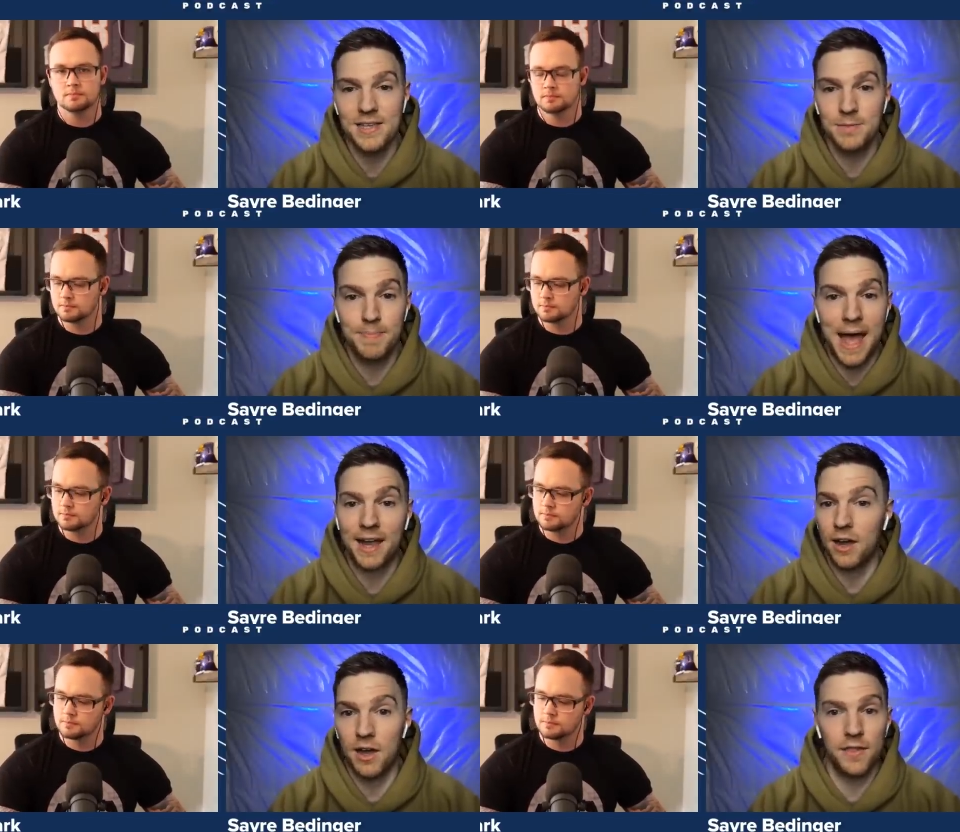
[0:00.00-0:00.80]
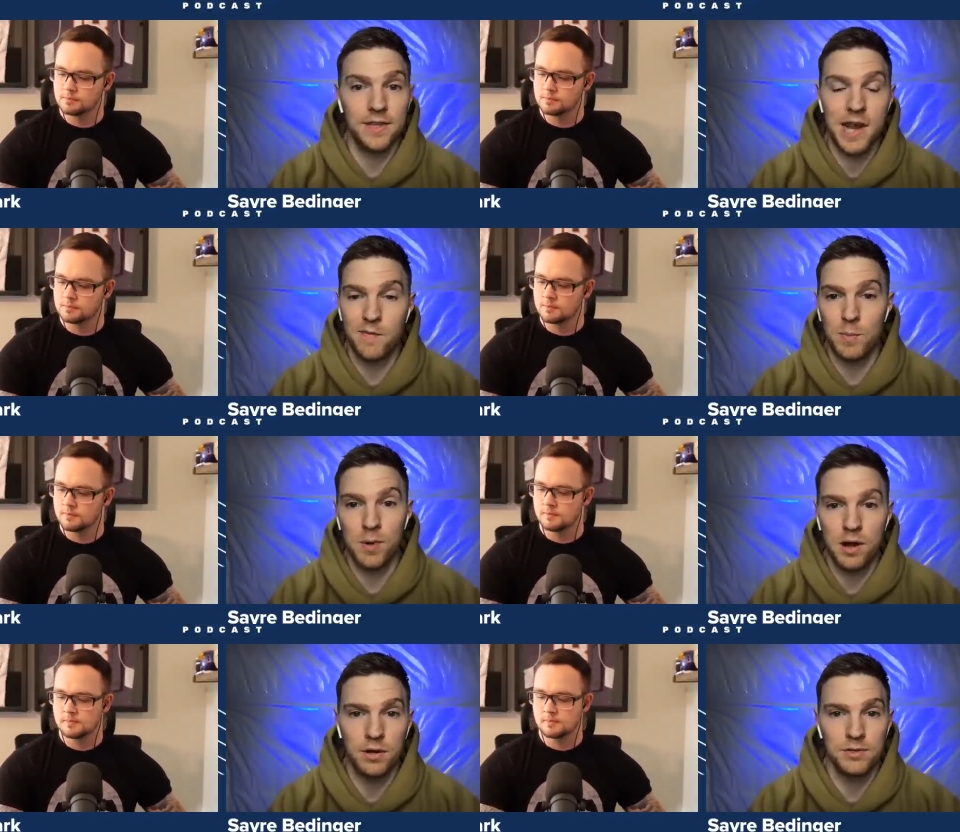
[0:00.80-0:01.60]
Speaker 1: is back on the Denver
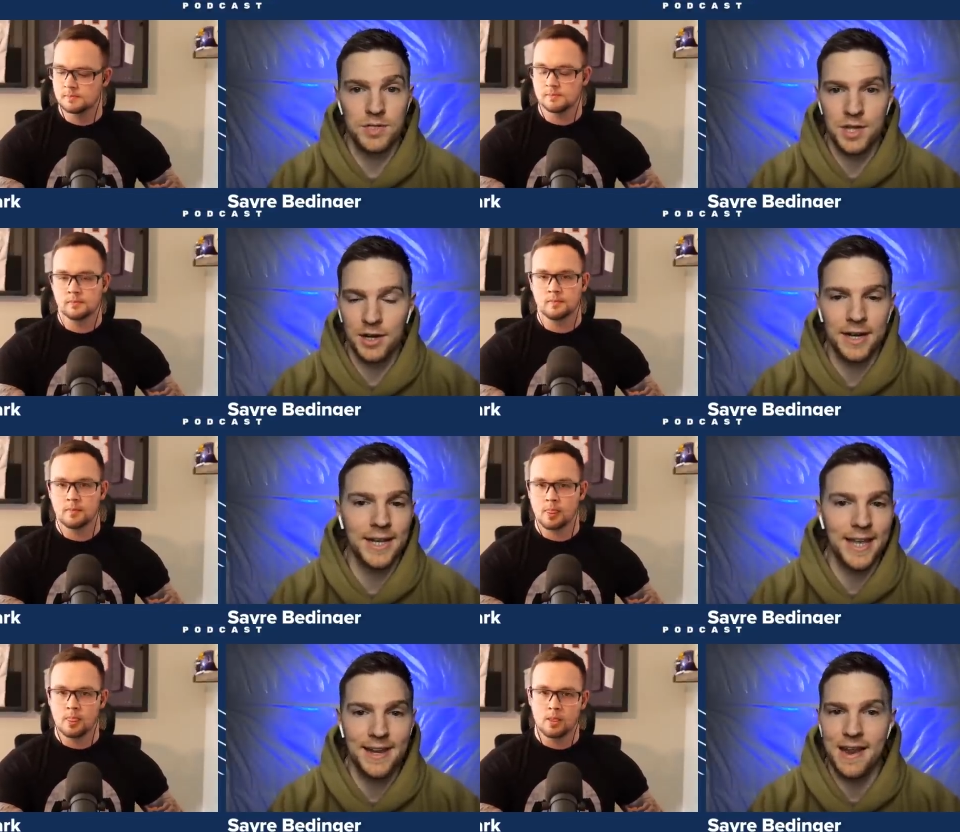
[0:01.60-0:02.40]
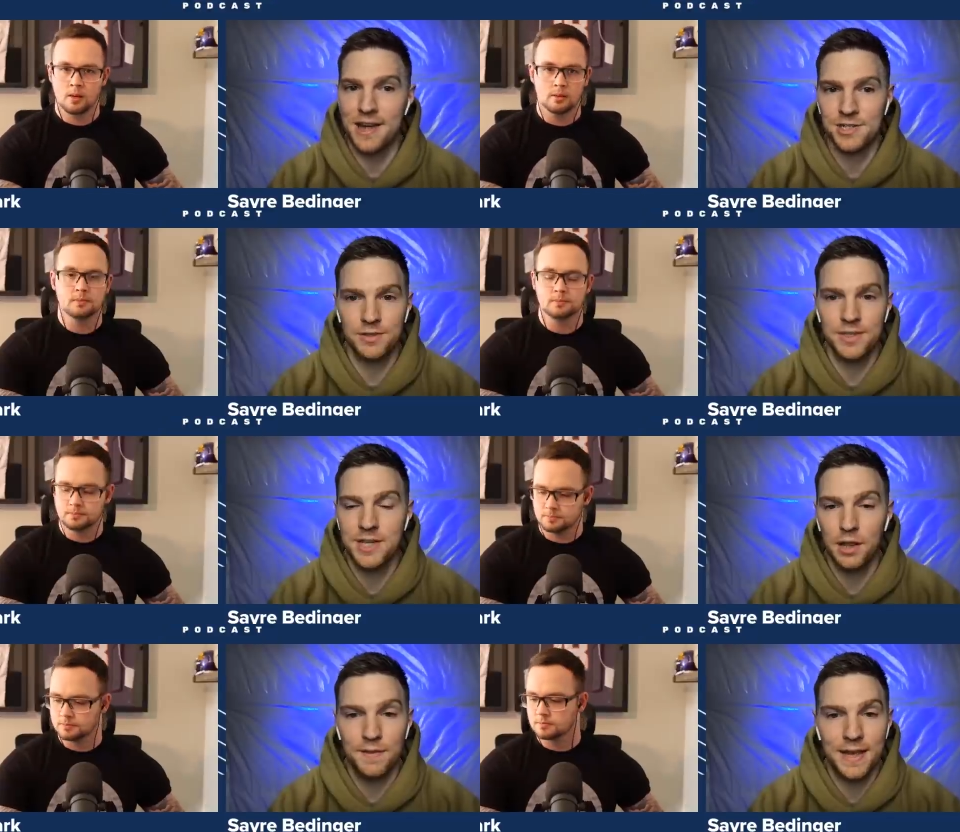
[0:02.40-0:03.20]
Broncos. They're going to get nationally
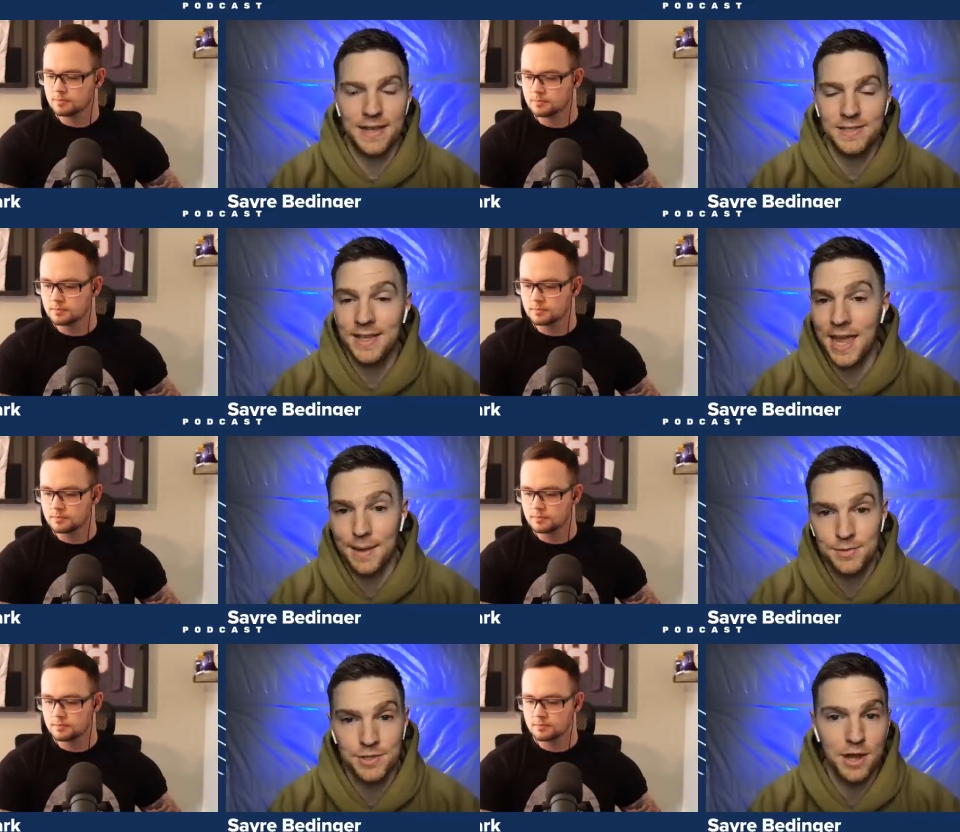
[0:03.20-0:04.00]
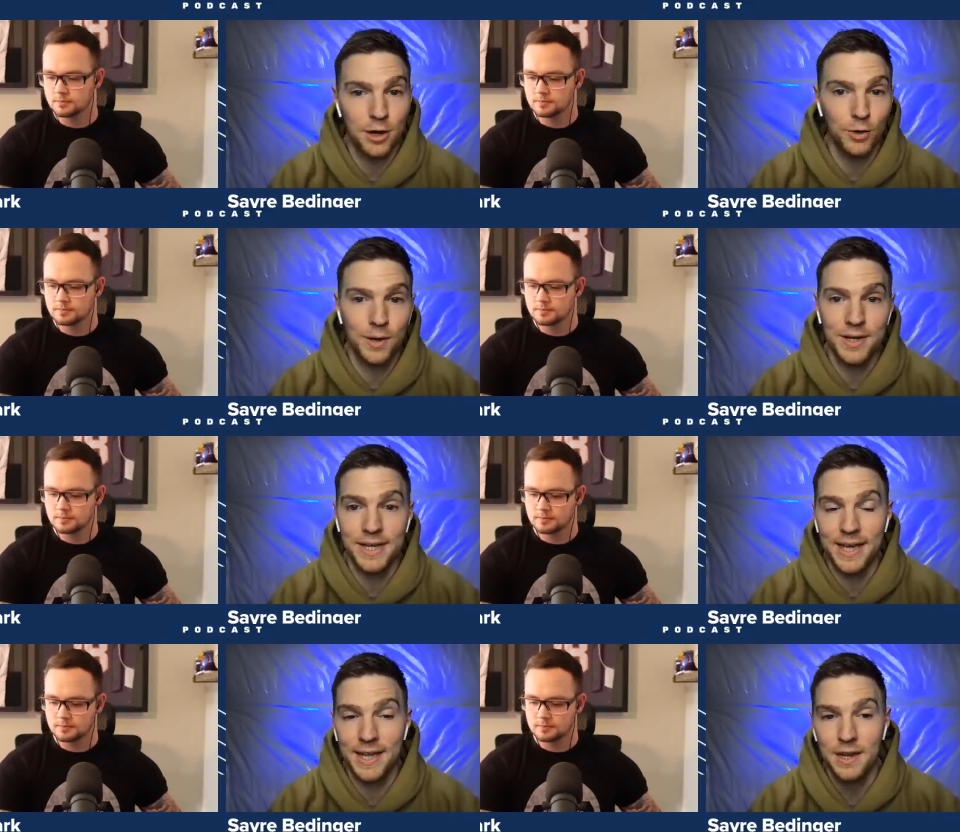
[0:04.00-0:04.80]
televised games. They're going to
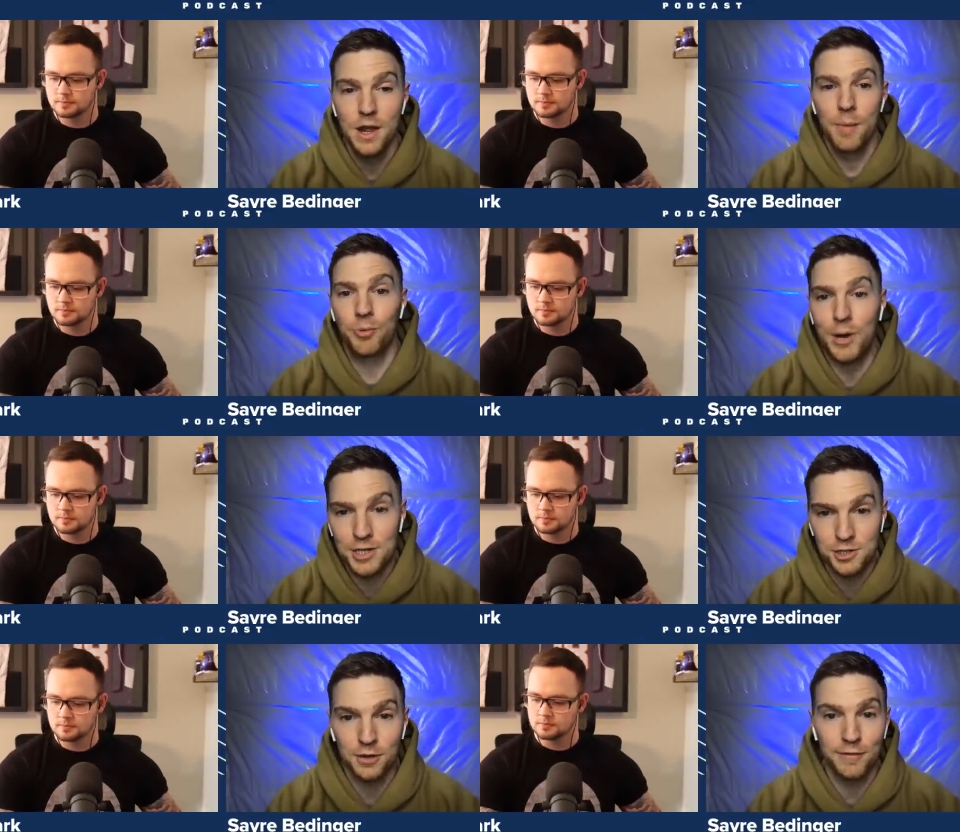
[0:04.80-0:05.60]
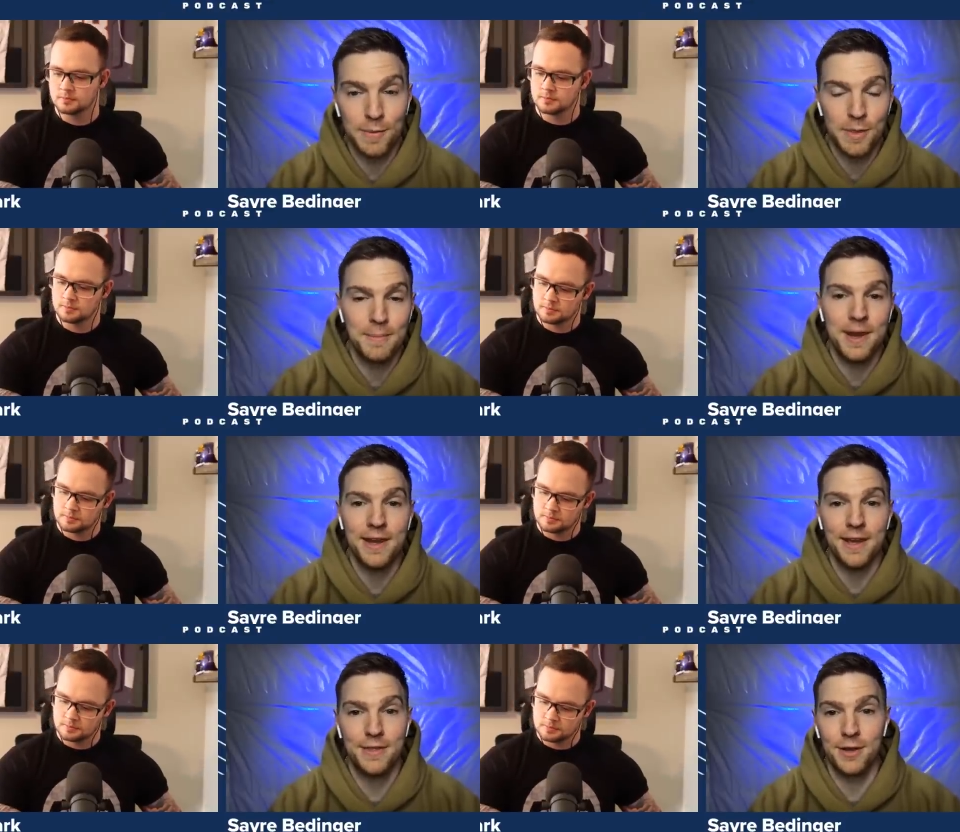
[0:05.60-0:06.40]
get pressure from the
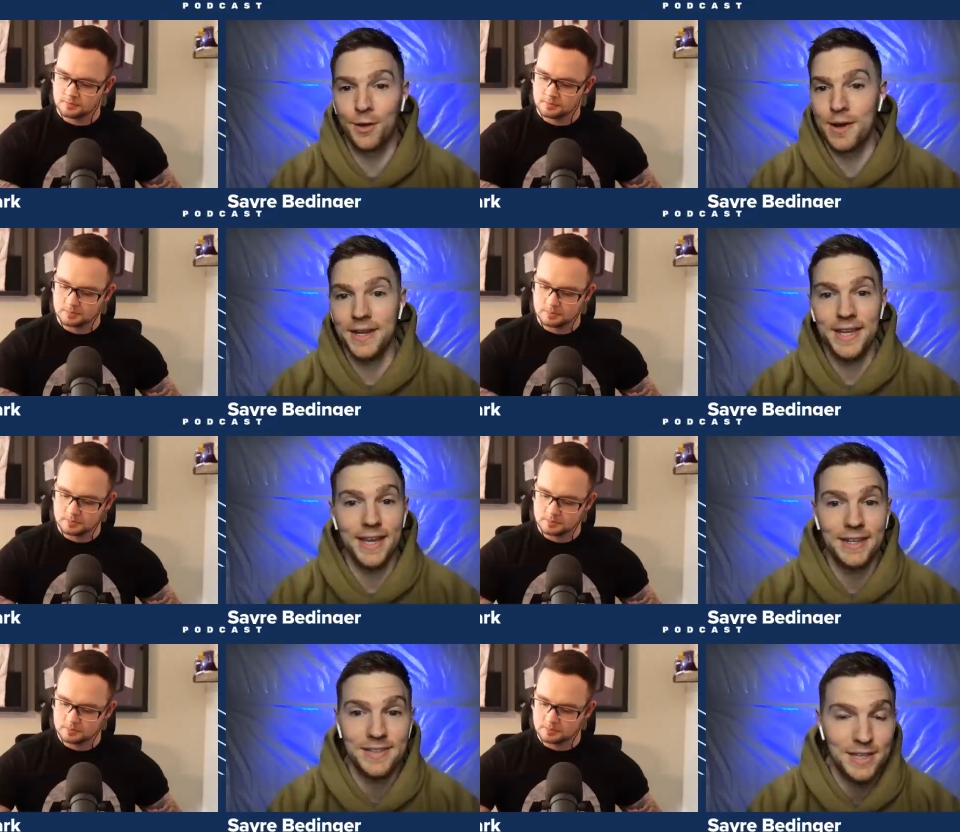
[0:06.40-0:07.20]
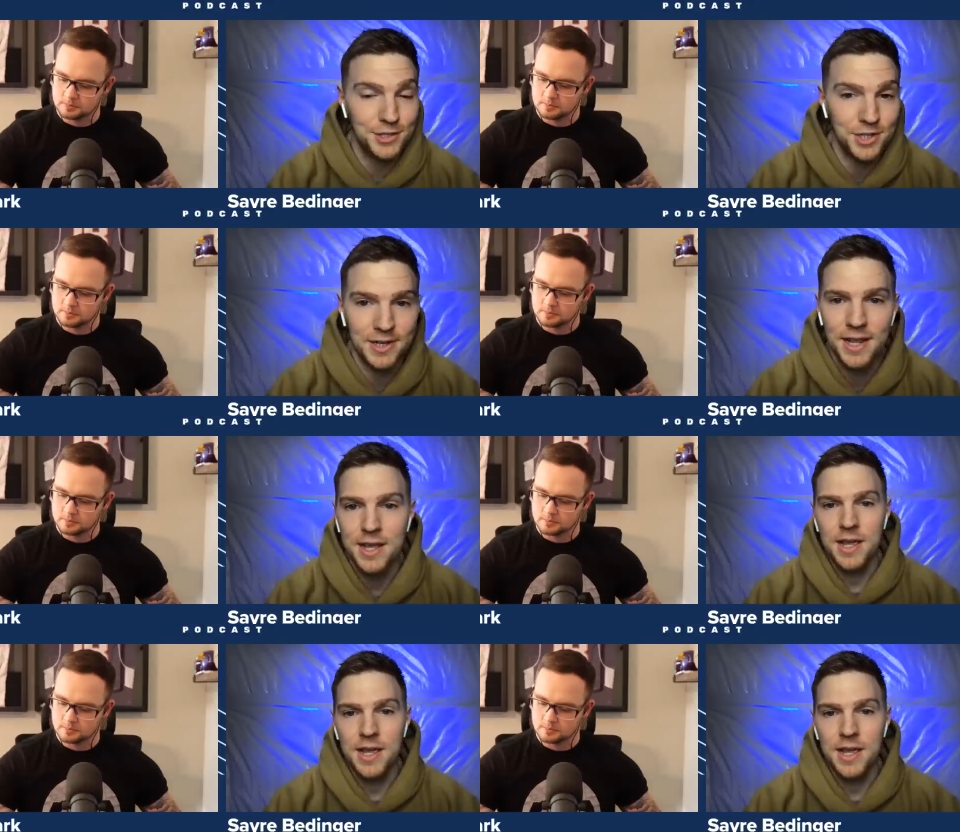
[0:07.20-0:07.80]
media. They're going to get attention.